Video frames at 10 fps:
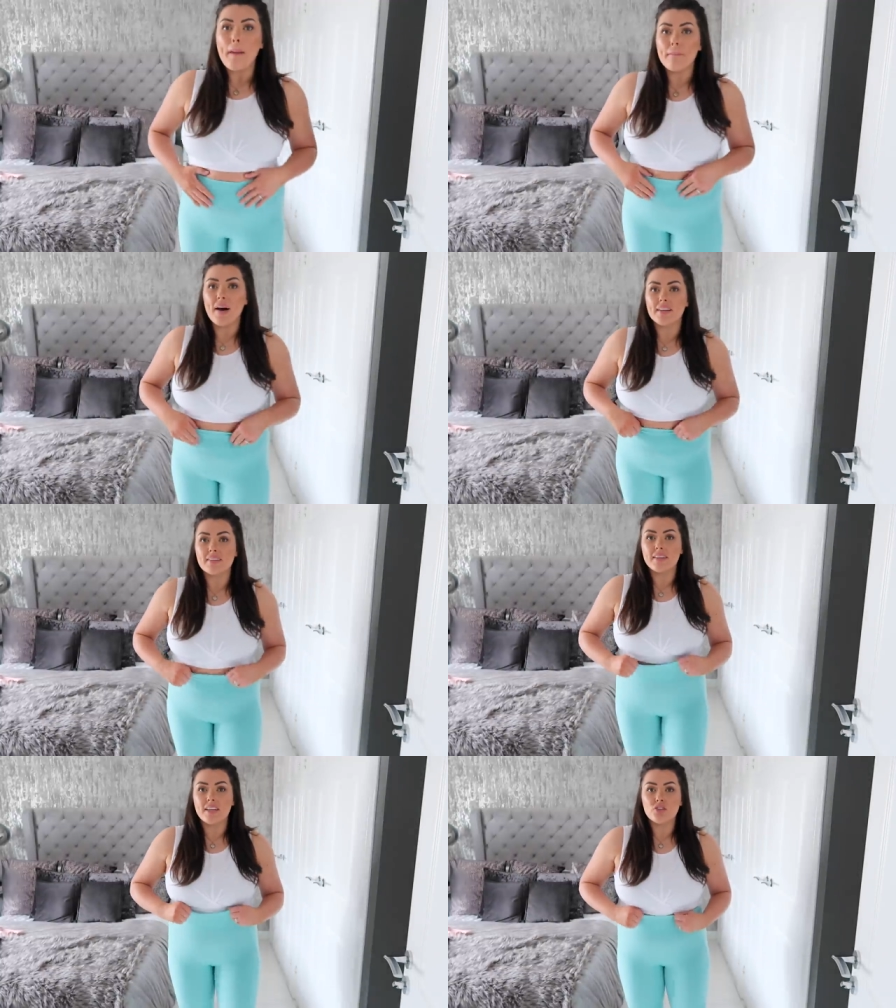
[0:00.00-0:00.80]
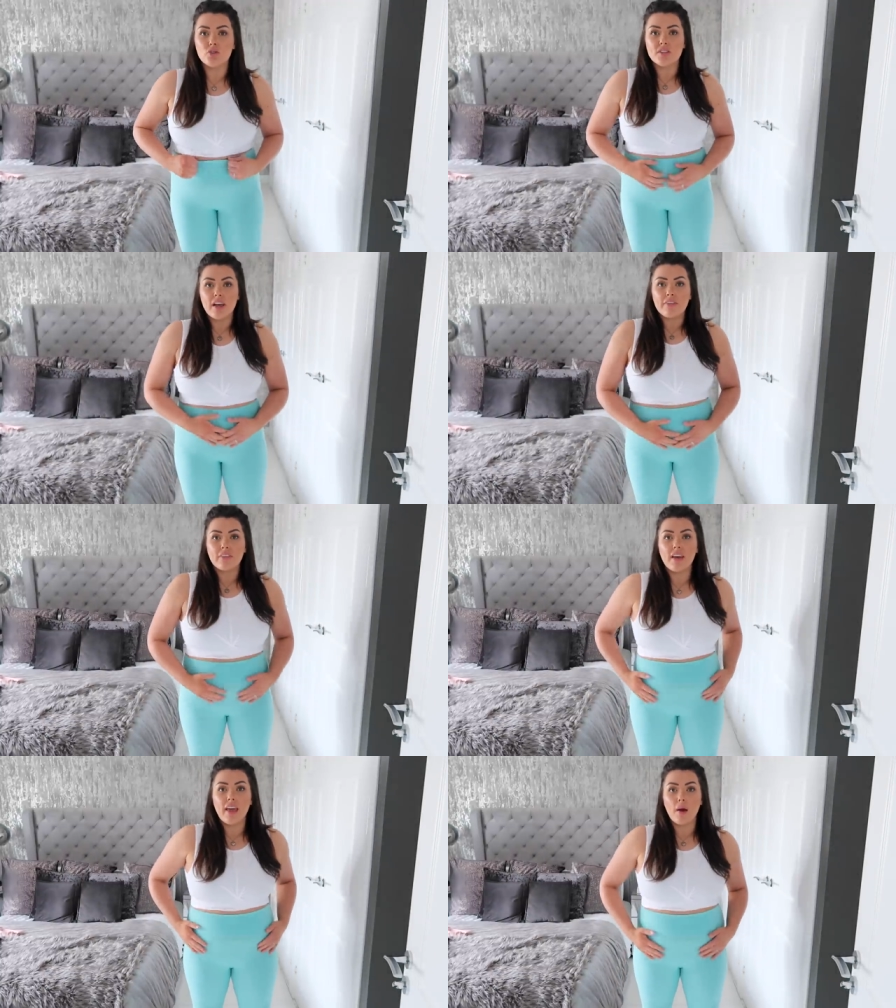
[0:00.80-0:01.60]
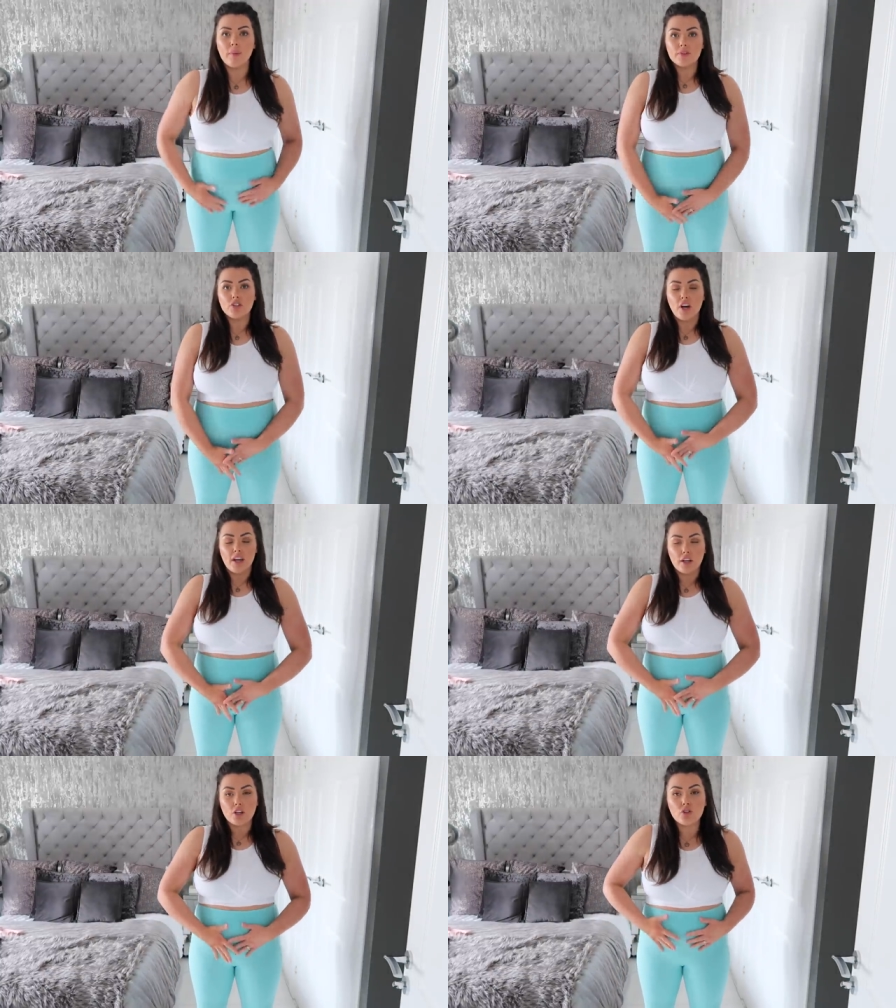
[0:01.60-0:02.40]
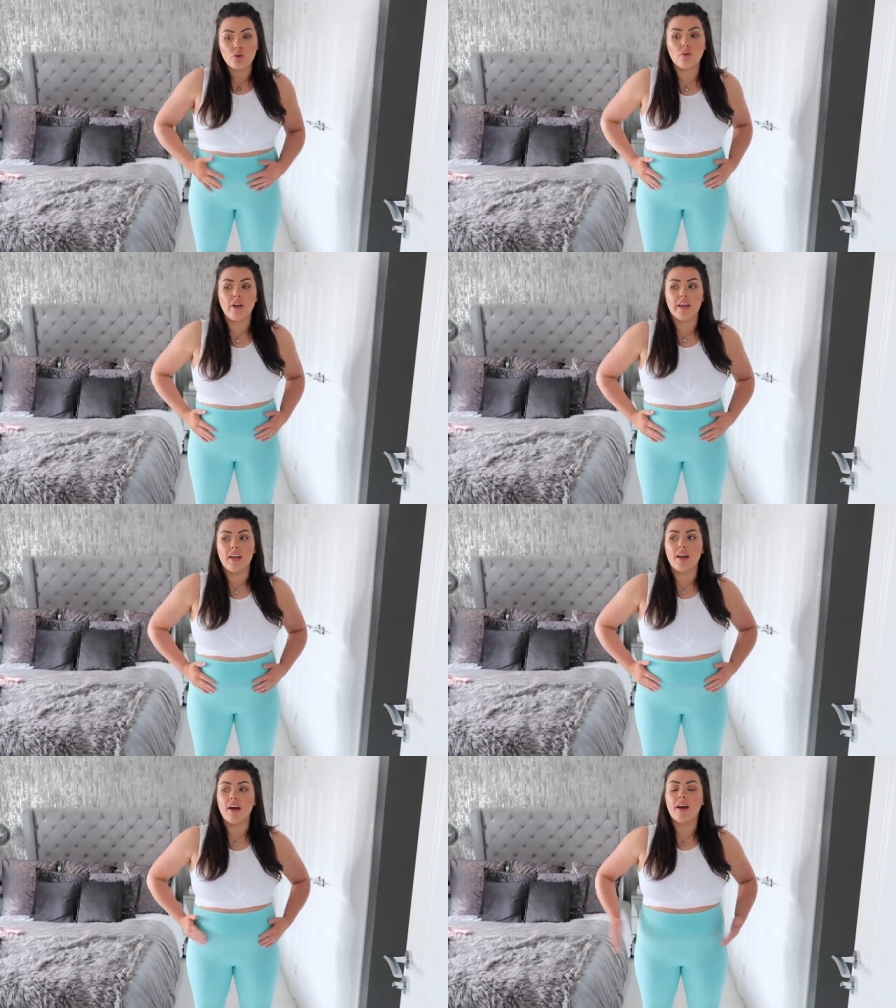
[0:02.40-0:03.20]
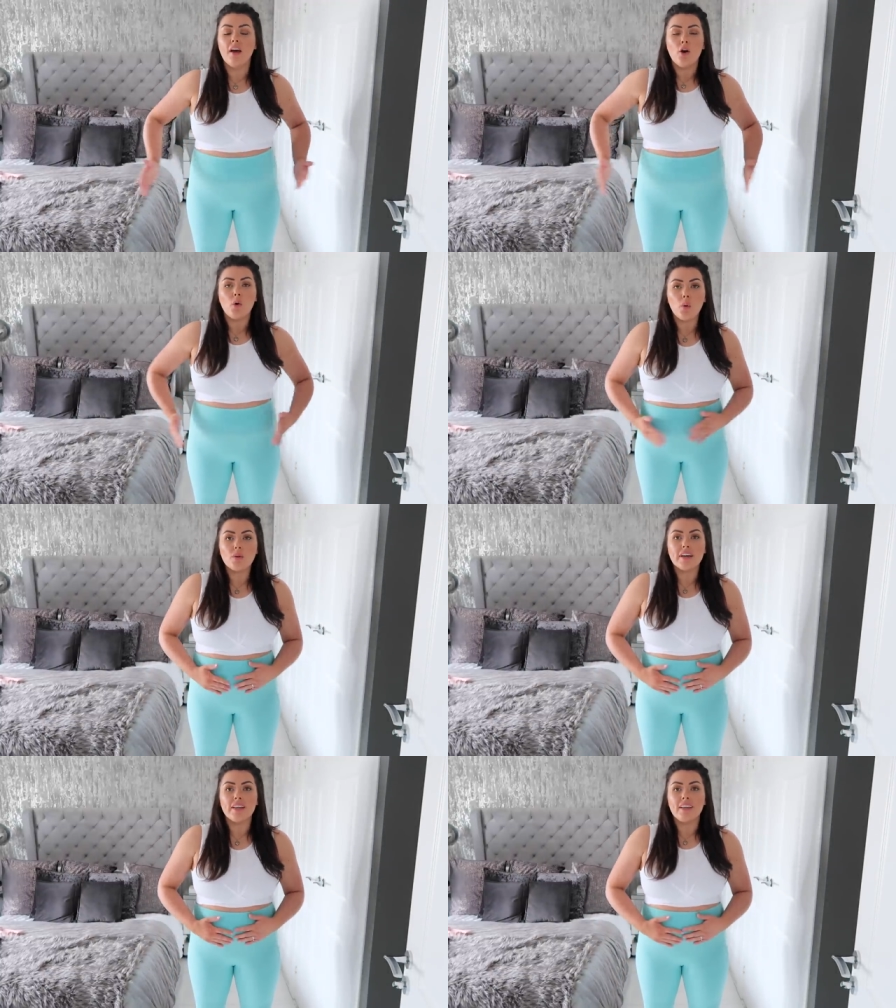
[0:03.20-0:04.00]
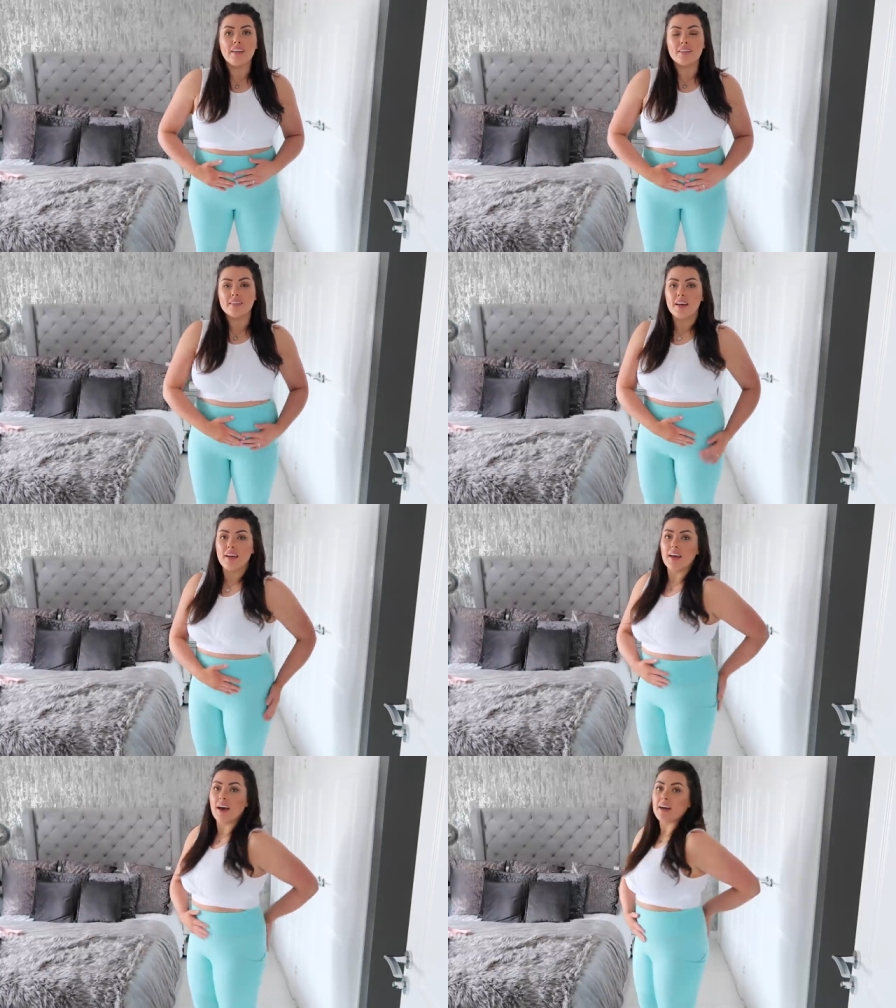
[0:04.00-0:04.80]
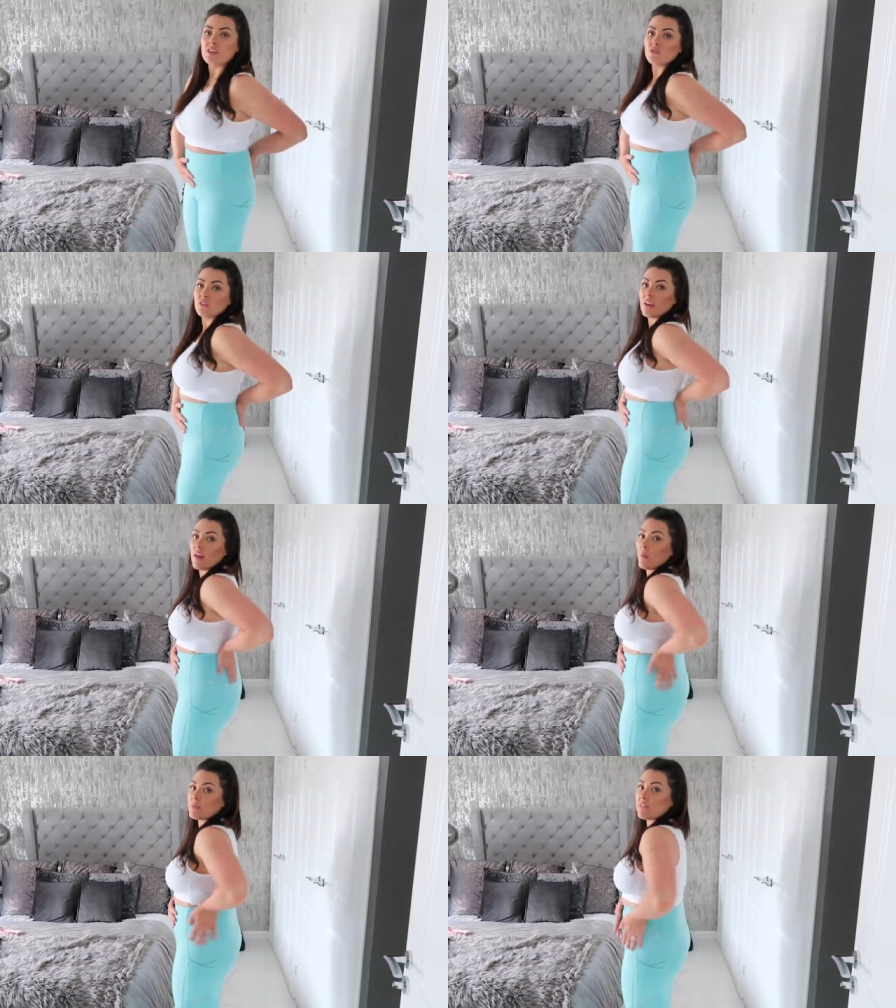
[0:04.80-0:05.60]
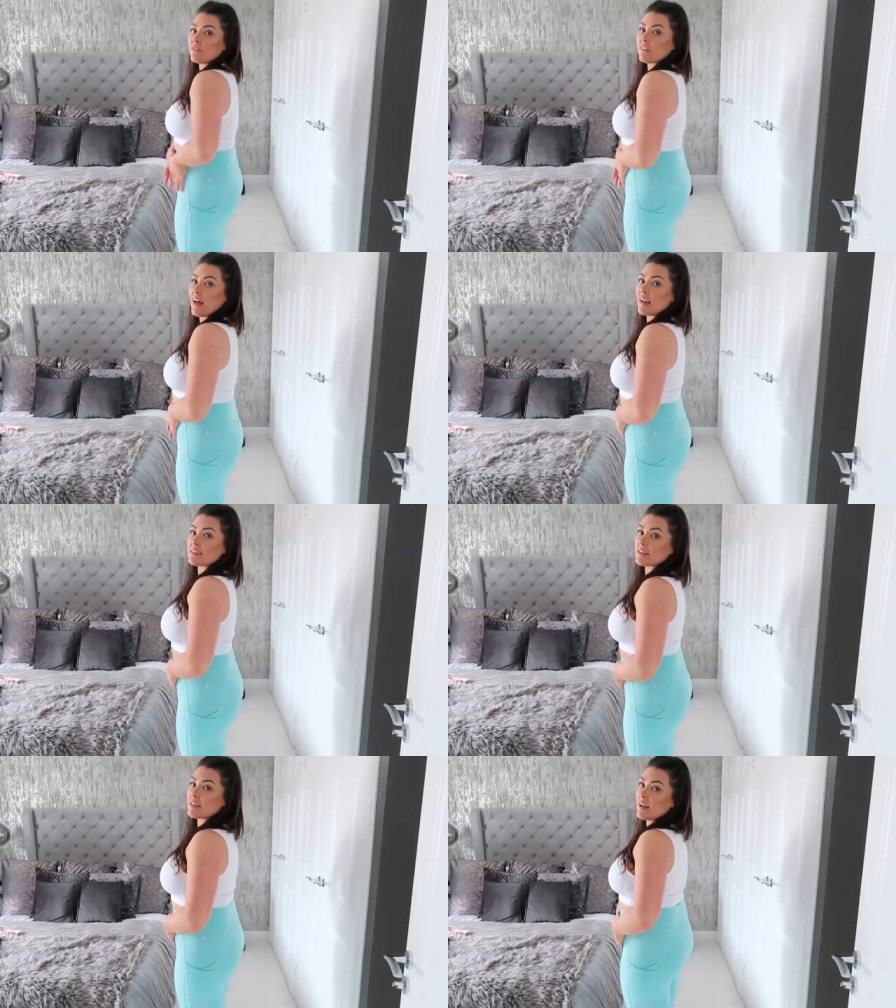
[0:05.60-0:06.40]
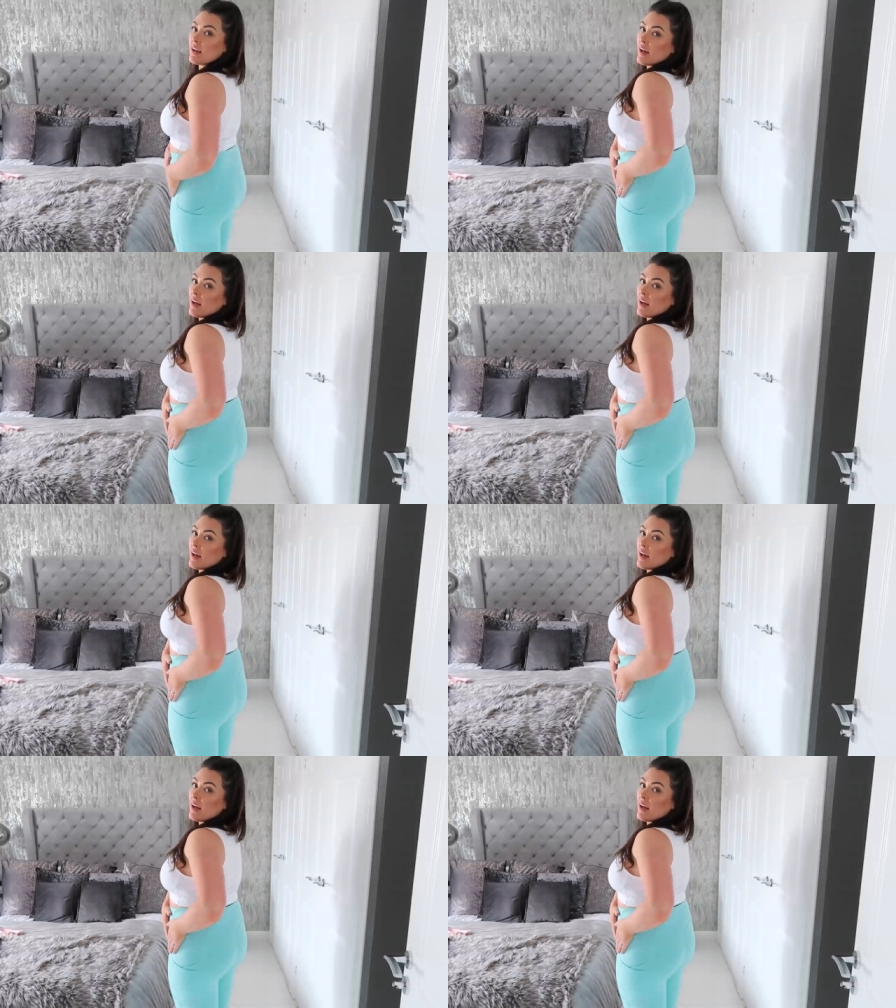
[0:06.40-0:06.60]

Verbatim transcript: But these do definitely help to try and control that area, hold it in nice and tight and really help to flatten